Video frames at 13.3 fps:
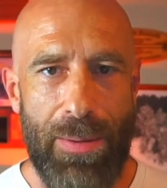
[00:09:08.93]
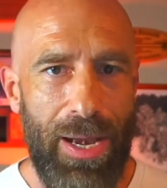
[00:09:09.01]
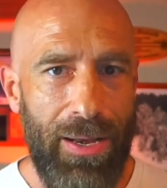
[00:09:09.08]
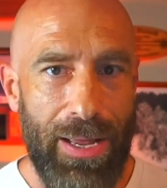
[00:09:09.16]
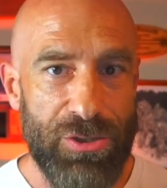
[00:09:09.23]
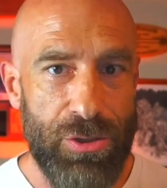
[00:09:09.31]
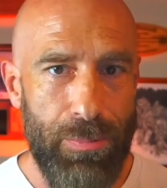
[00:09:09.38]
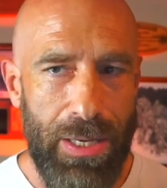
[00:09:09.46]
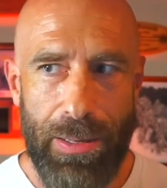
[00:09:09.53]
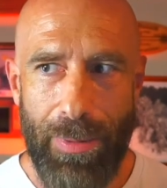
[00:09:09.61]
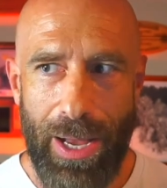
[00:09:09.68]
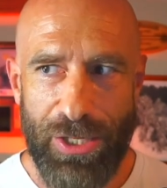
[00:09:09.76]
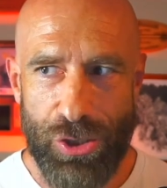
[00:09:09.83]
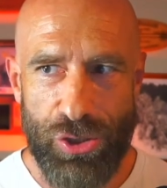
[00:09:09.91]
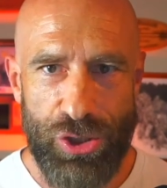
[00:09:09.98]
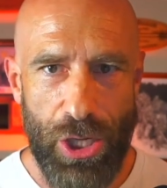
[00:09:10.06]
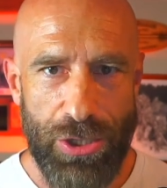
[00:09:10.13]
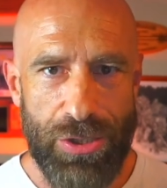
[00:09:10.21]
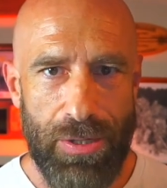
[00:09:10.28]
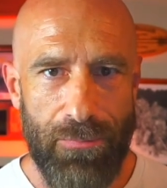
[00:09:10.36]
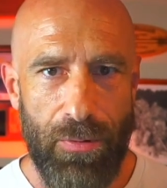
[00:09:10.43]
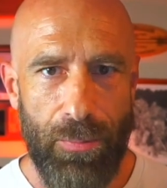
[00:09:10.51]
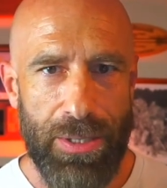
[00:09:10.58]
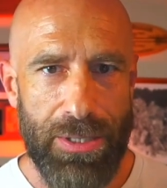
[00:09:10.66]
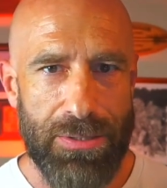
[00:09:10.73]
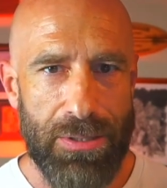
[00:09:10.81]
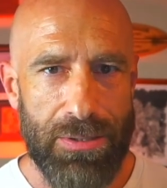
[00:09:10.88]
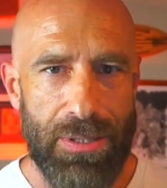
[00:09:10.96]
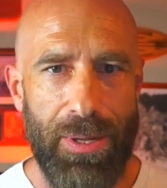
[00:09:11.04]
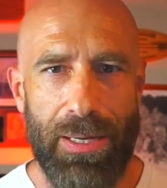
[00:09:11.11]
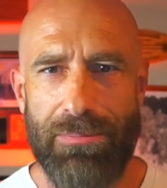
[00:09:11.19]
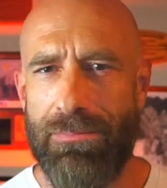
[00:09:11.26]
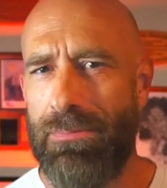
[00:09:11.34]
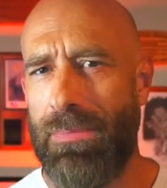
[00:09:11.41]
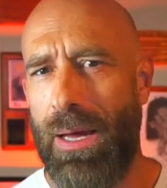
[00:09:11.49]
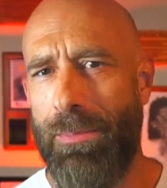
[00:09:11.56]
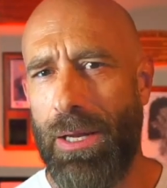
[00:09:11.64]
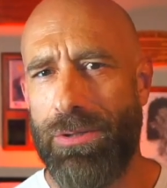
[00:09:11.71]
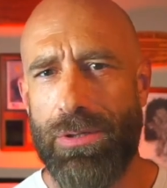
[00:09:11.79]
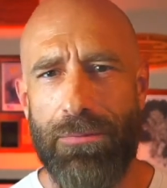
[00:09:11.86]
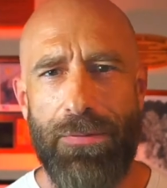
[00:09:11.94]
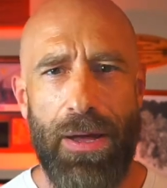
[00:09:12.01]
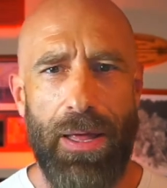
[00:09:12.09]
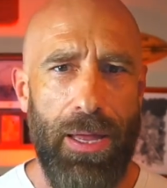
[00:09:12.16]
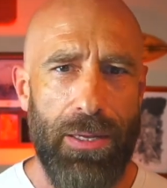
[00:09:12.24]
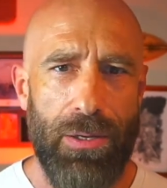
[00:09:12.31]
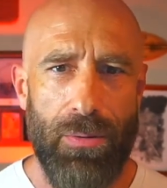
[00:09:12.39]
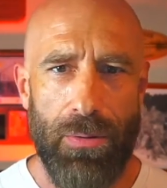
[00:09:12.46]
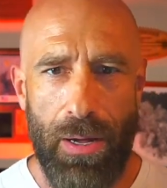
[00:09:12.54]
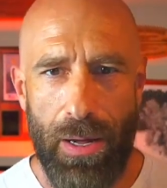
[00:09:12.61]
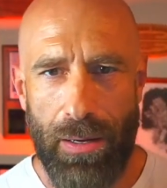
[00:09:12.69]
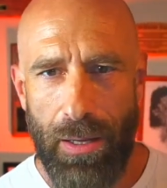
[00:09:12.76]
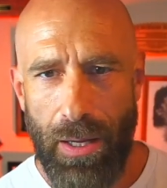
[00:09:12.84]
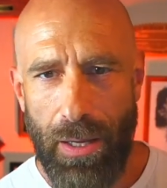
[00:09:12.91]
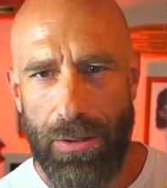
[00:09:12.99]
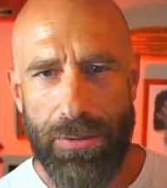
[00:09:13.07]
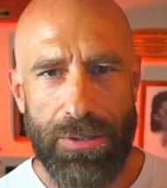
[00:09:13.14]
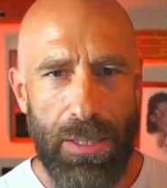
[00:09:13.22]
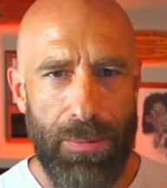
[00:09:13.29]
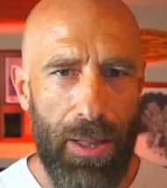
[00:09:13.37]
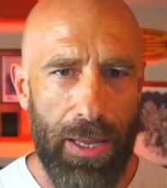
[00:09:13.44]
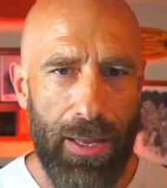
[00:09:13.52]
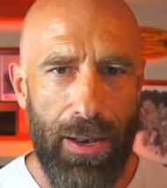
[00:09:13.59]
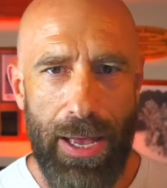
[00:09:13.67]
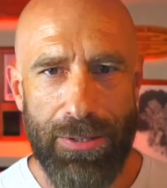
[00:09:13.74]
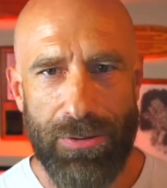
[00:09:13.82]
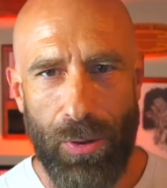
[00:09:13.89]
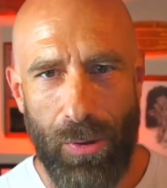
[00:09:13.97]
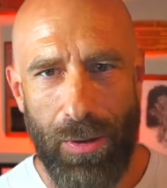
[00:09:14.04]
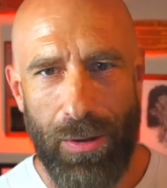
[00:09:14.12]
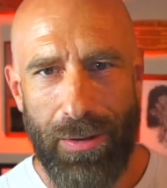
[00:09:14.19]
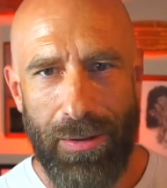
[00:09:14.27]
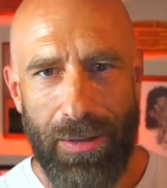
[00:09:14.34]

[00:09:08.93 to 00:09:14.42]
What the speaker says: I didn't actually meet him. I just judged him from a distance. I'm like, I'm not sure if I like you or not. You seem like an asshole.